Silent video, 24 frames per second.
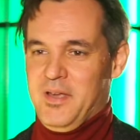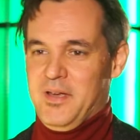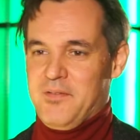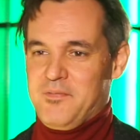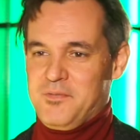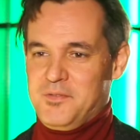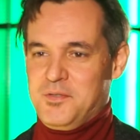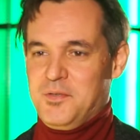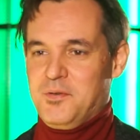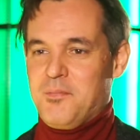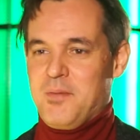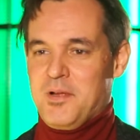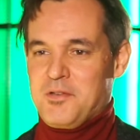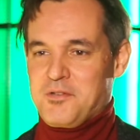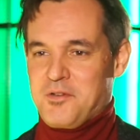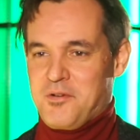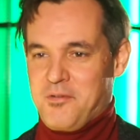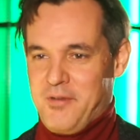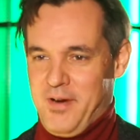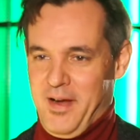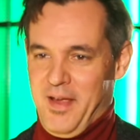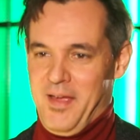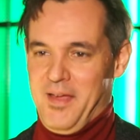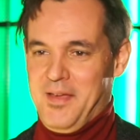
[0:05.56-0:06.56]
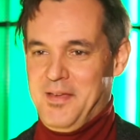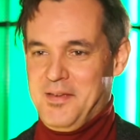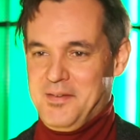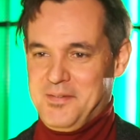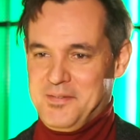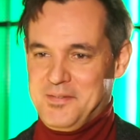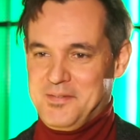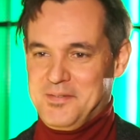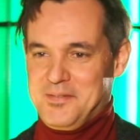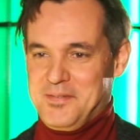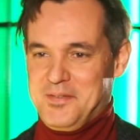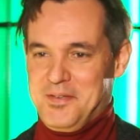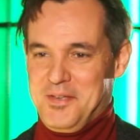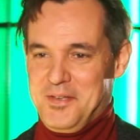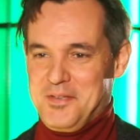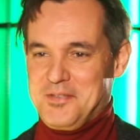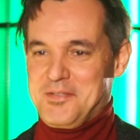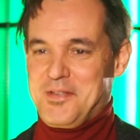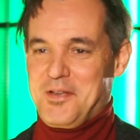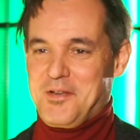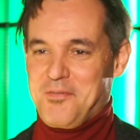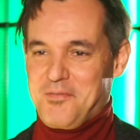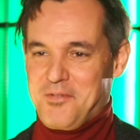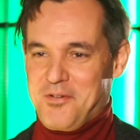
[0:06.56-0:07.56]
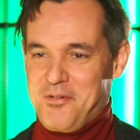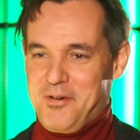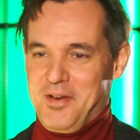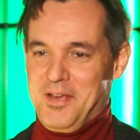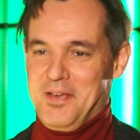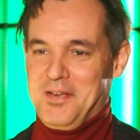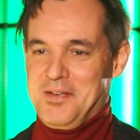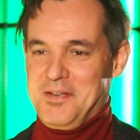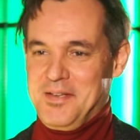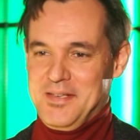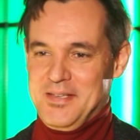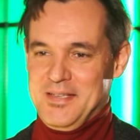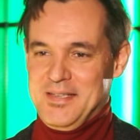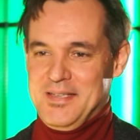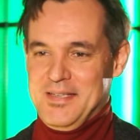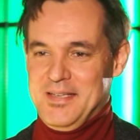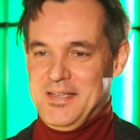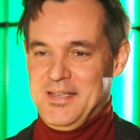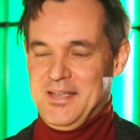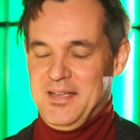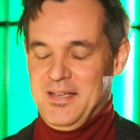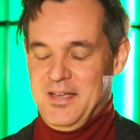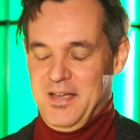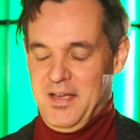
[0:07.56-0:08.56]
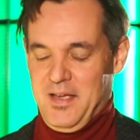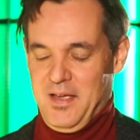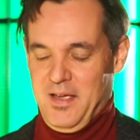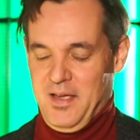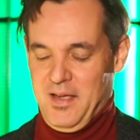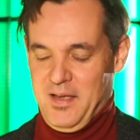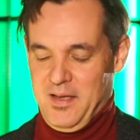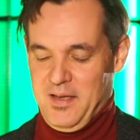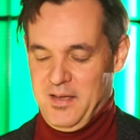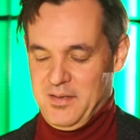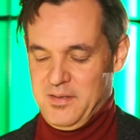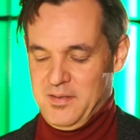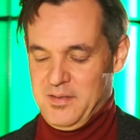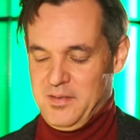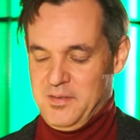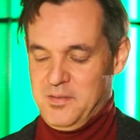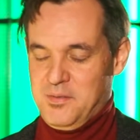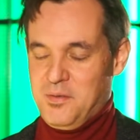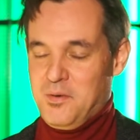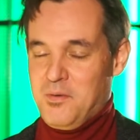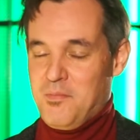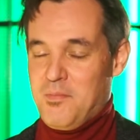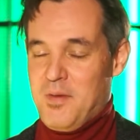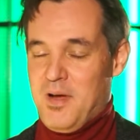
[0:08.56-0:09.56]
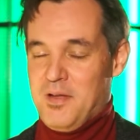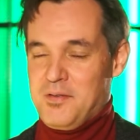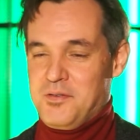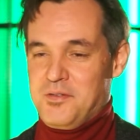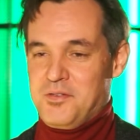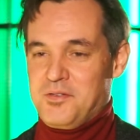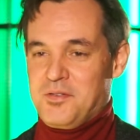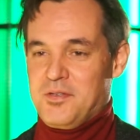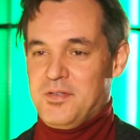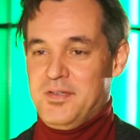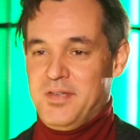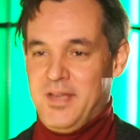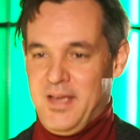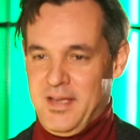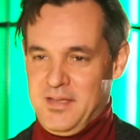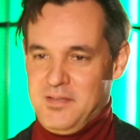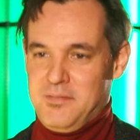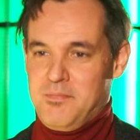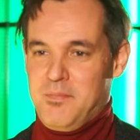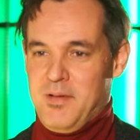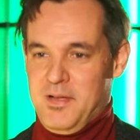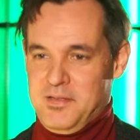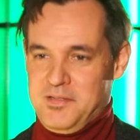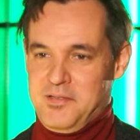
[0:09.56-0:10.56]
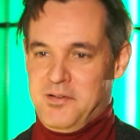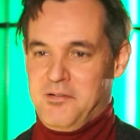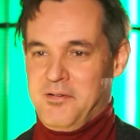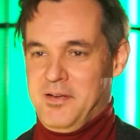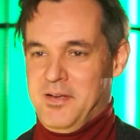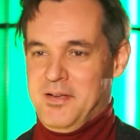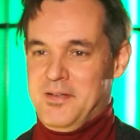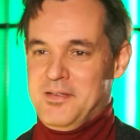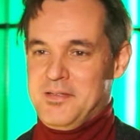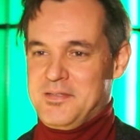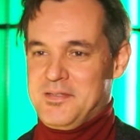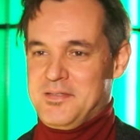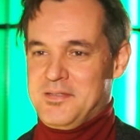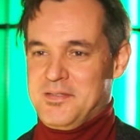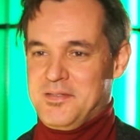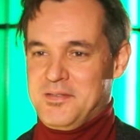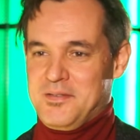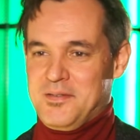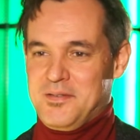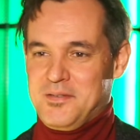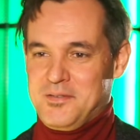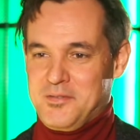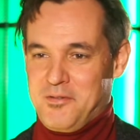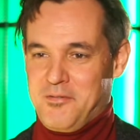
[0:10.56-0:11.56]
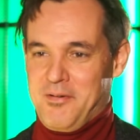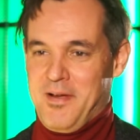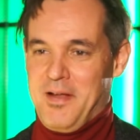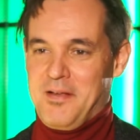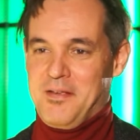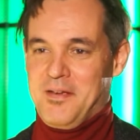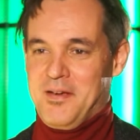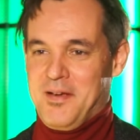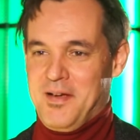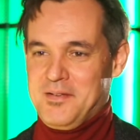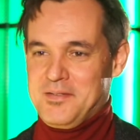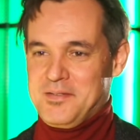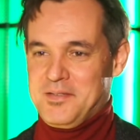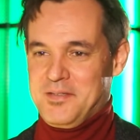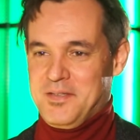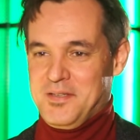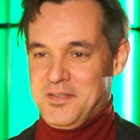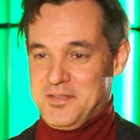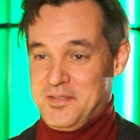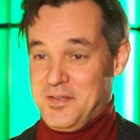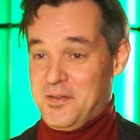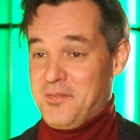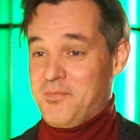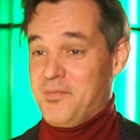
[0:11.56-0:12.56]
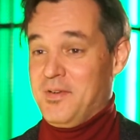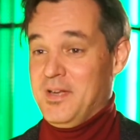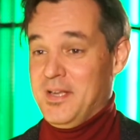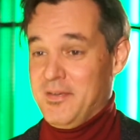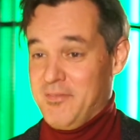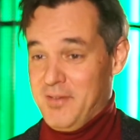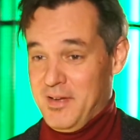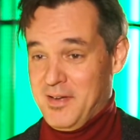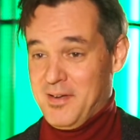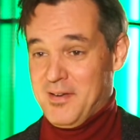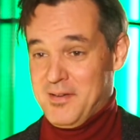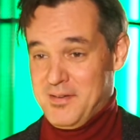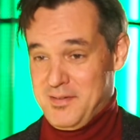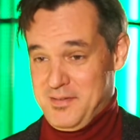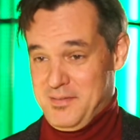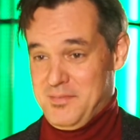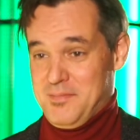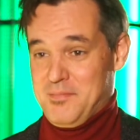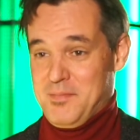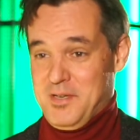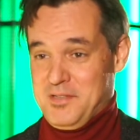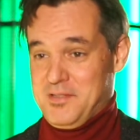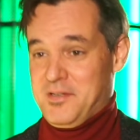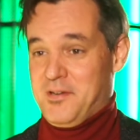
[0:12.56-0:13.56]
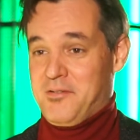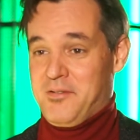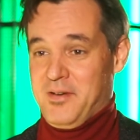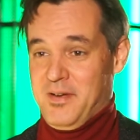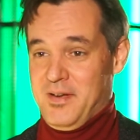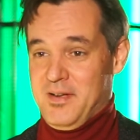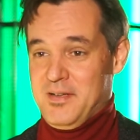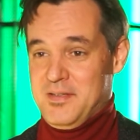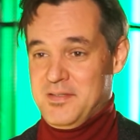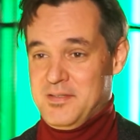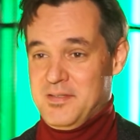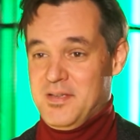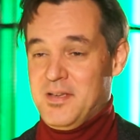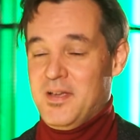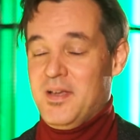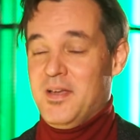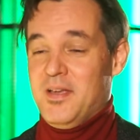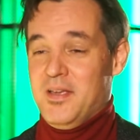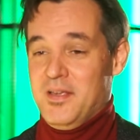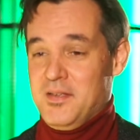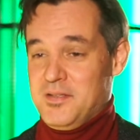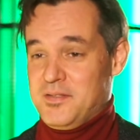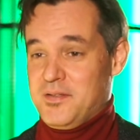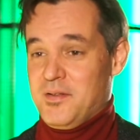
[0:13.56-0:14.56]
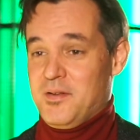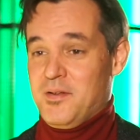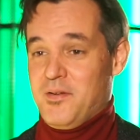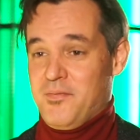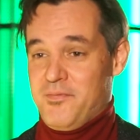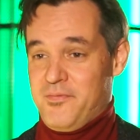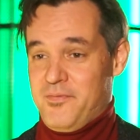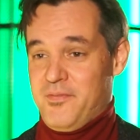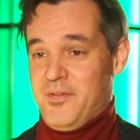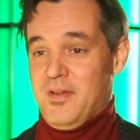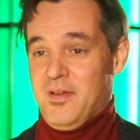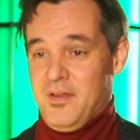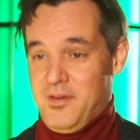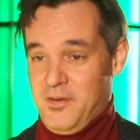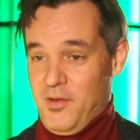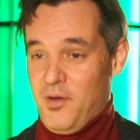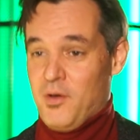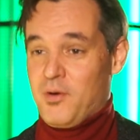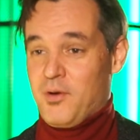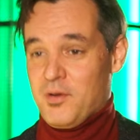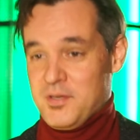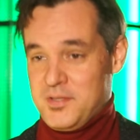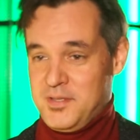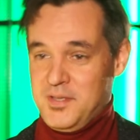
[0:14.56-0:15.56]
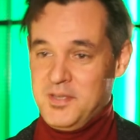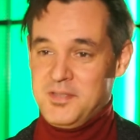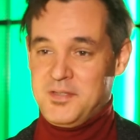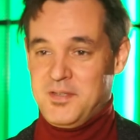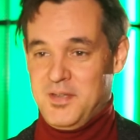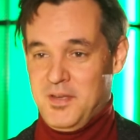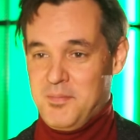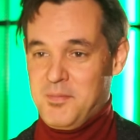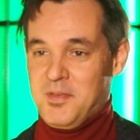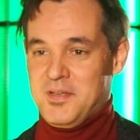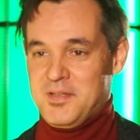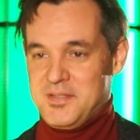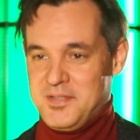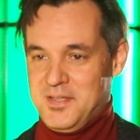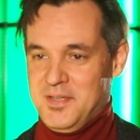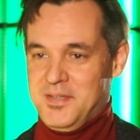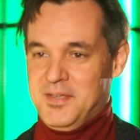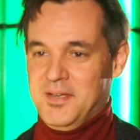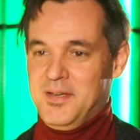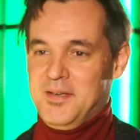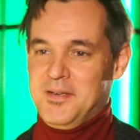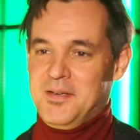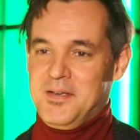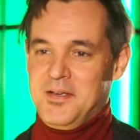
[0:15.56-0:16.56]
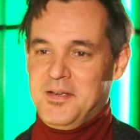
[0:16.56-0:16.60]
have too much gray instead of green and too much dead materials surrounding us instead of living materials, instead of an ecosystem in the city.